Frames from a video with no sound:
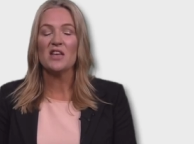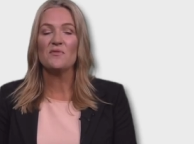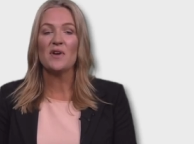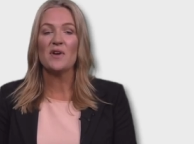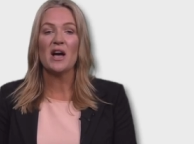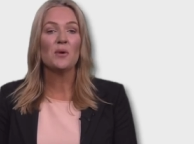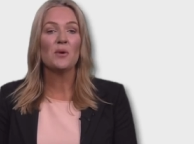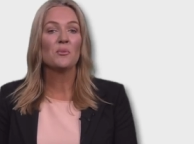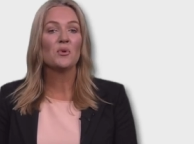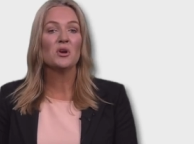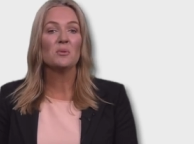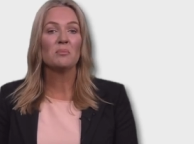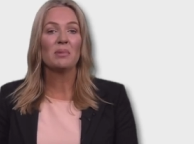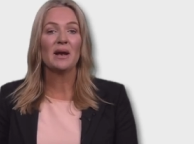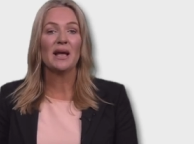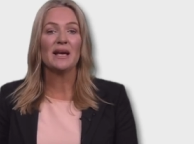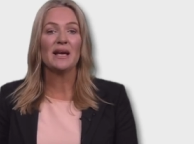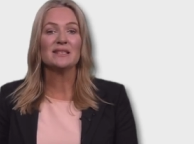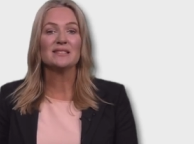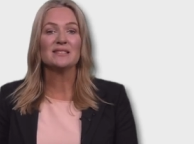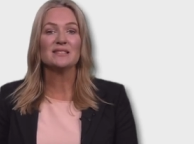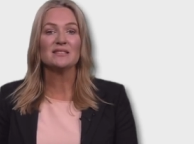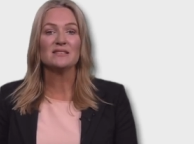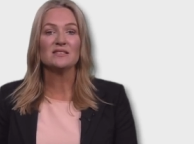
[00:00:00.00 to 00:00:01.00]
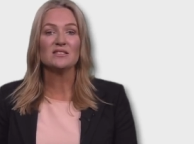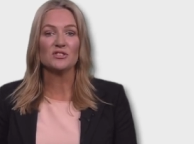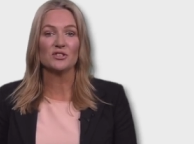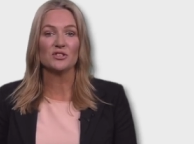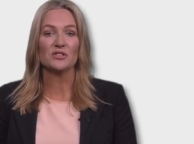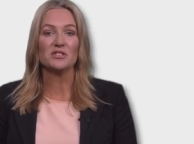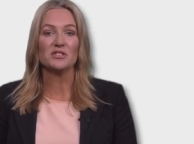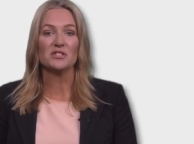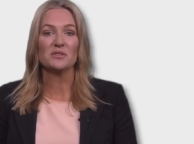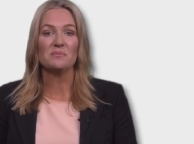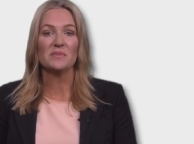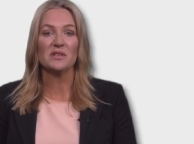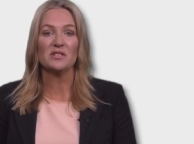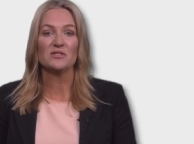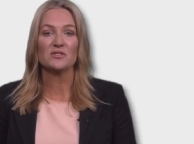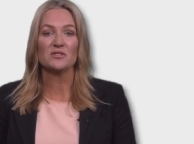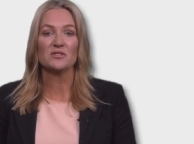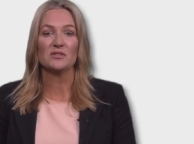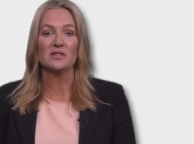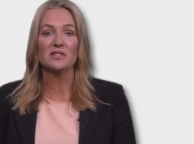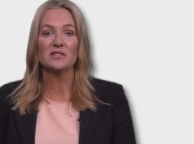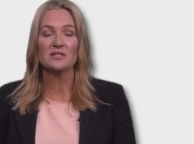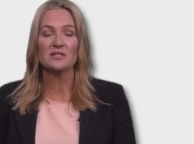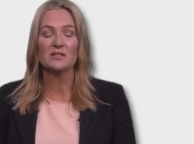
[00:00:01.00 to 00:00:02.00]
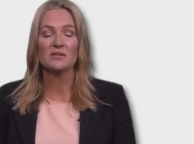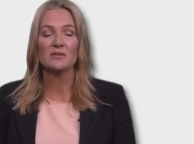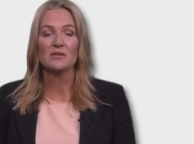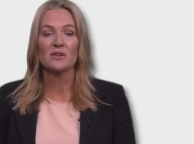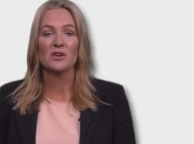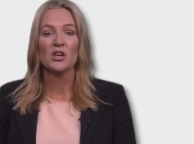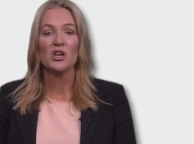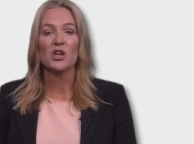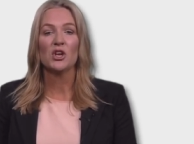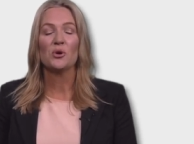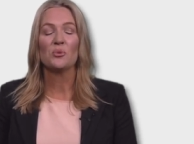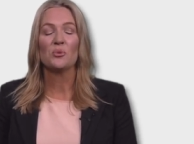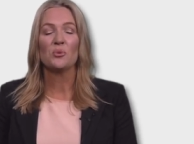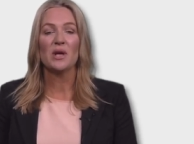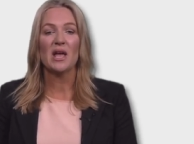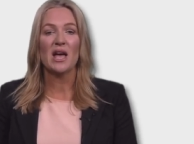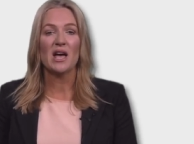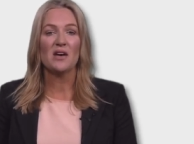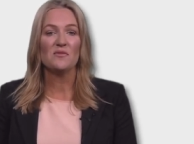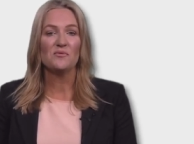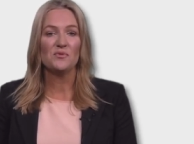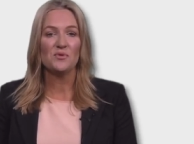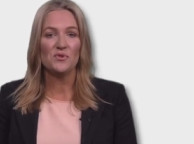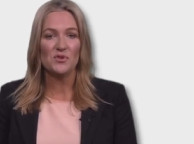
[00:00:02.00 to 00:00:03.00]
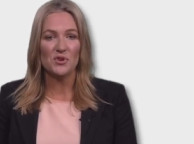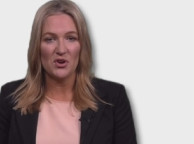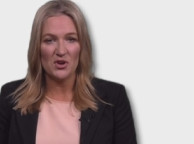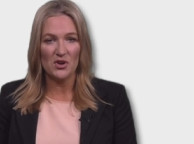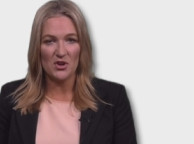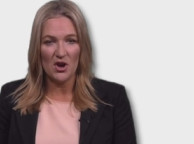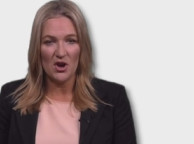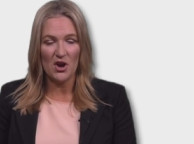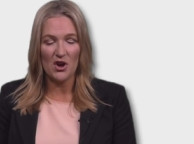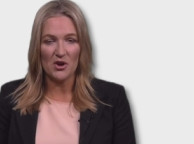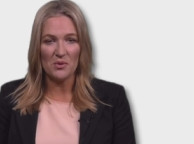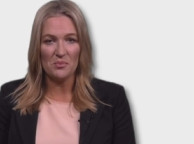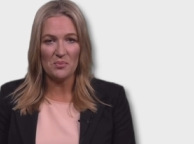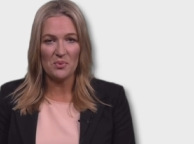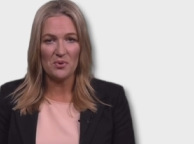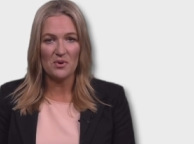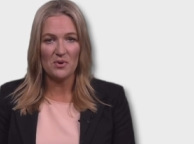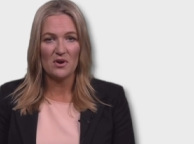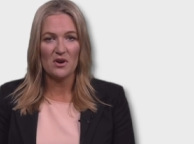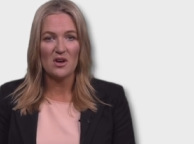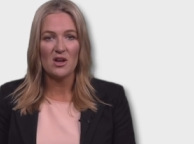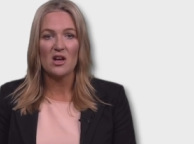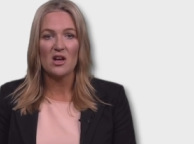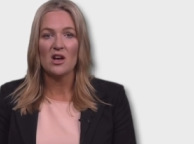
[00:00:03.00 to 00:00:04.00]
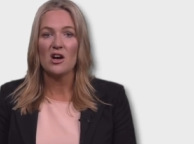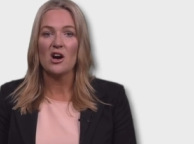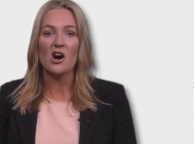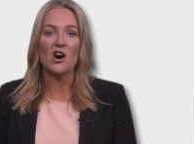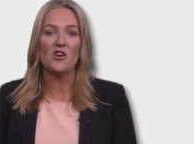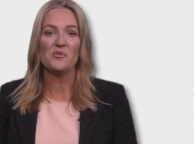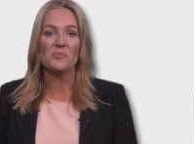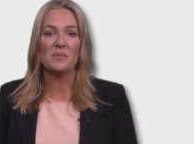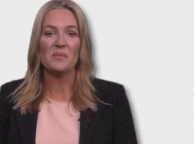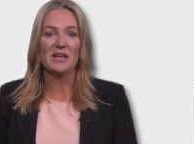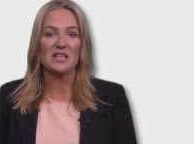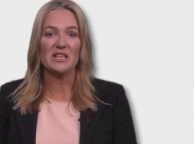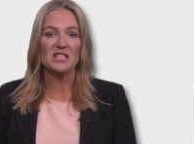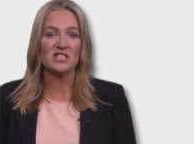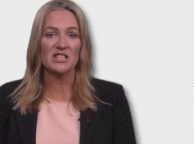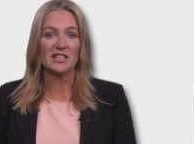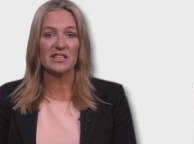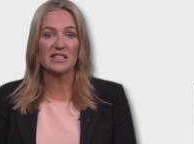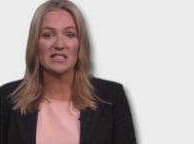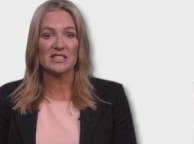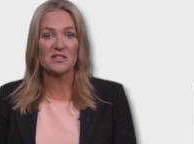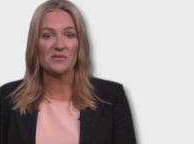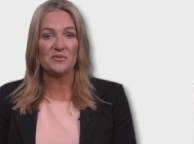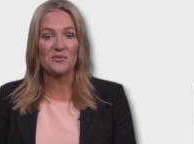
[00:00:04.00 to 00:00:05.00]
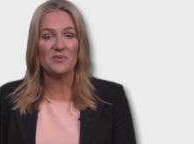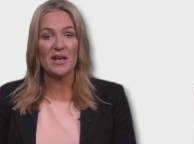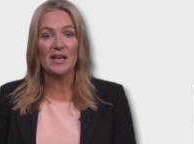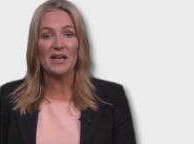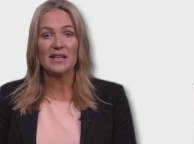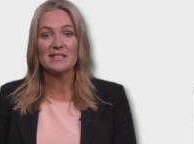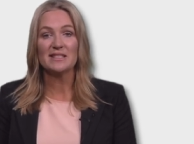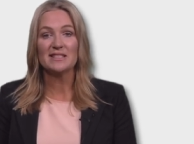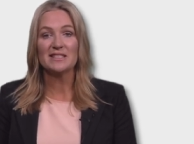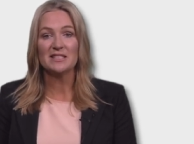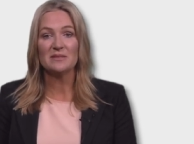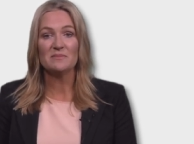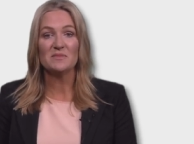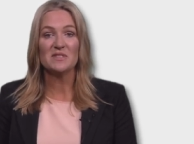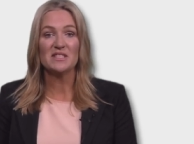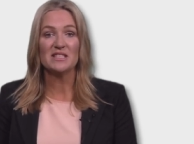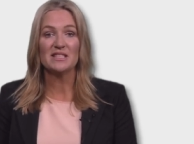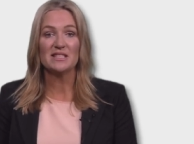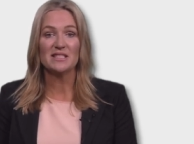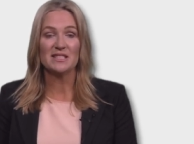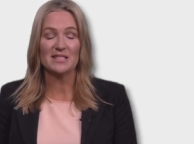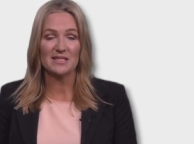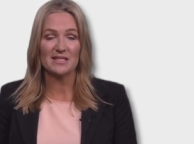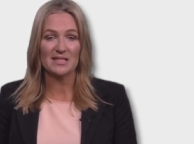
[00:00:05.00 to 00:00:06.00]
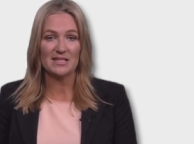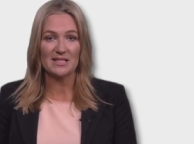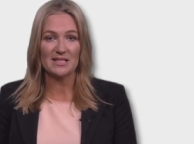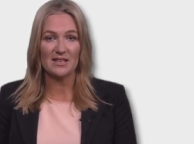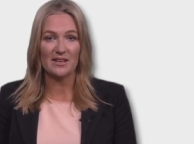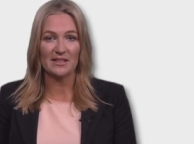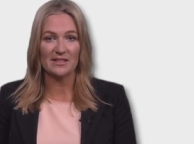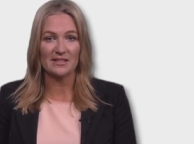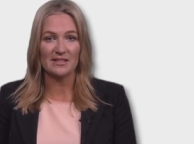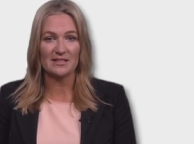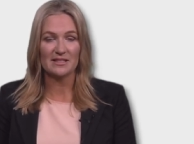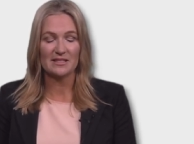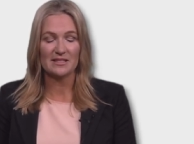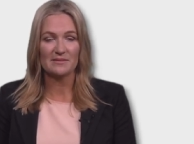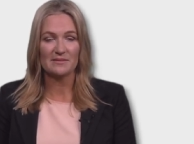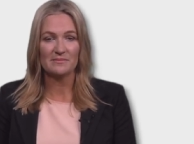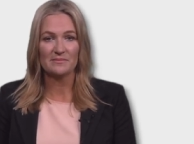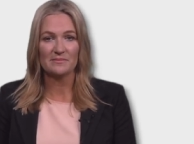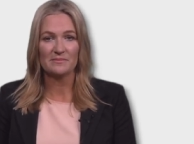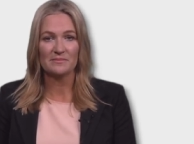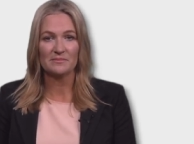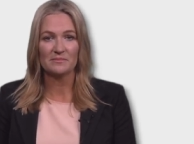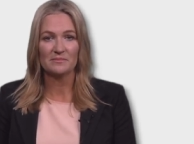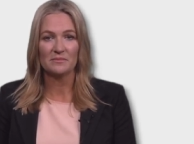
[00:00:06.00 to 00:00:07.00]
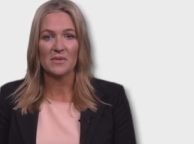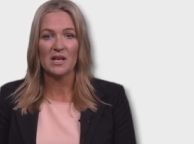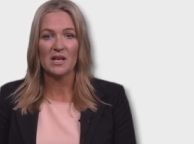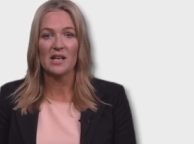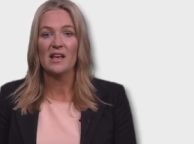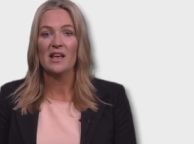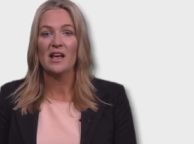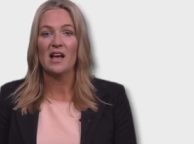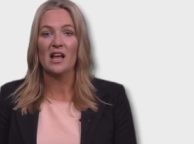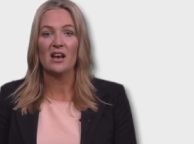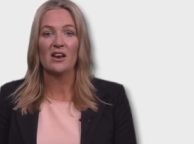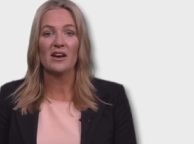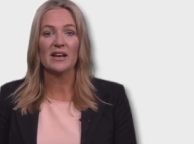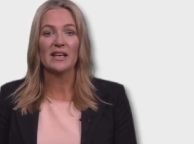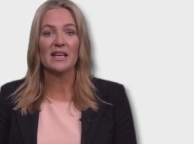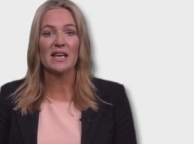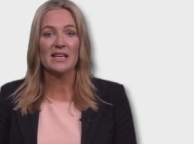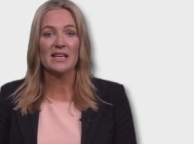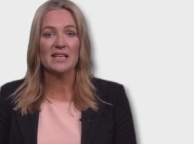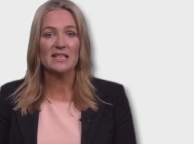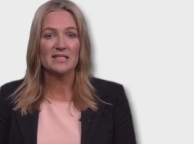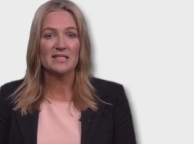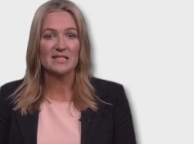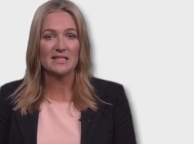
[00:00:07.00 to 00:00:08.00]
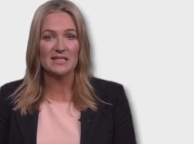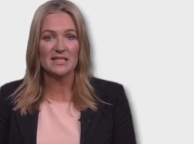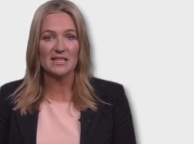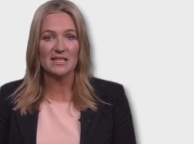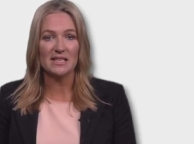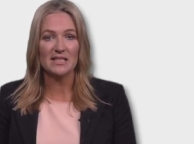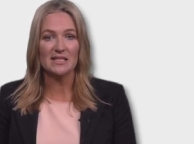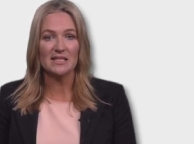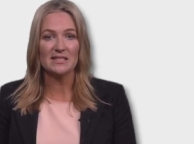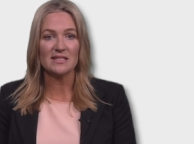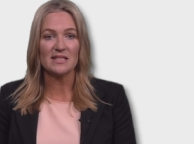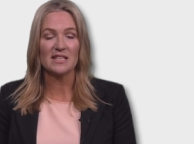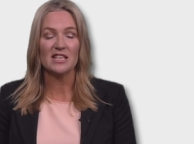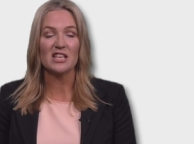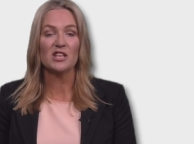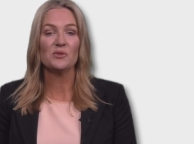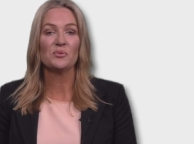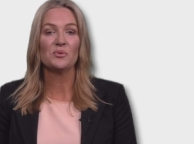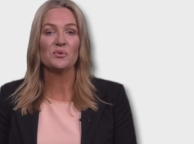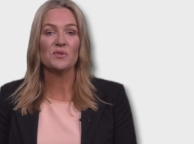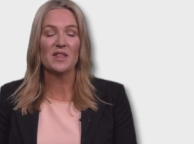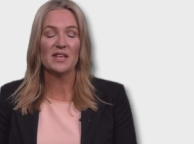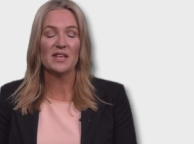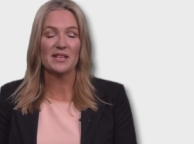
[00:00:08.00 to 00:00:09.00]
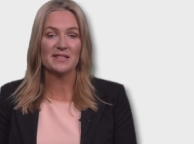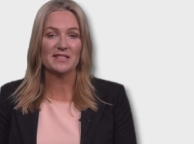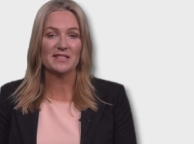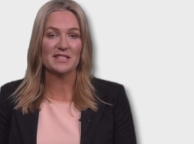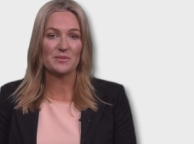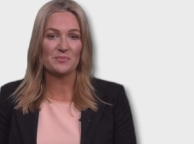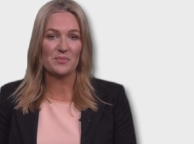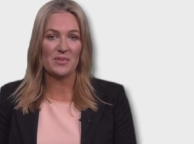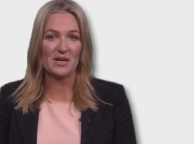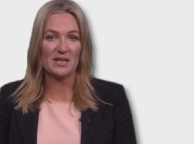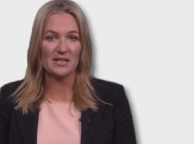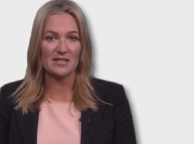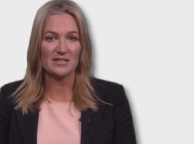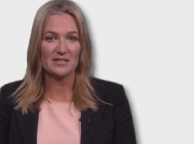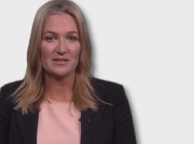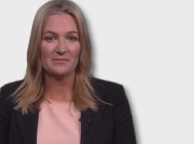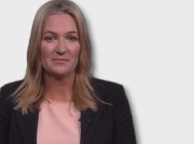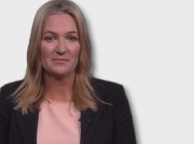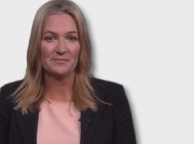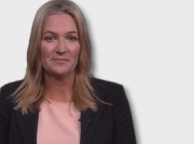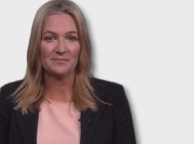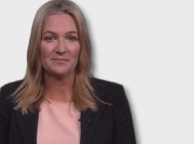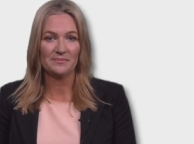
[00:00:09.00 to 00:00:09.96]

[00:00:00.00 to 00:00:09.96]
If our workplaces don't measure it, we have no hope of managing its effects, symptoms, and signs. And like any disease, it will then spread.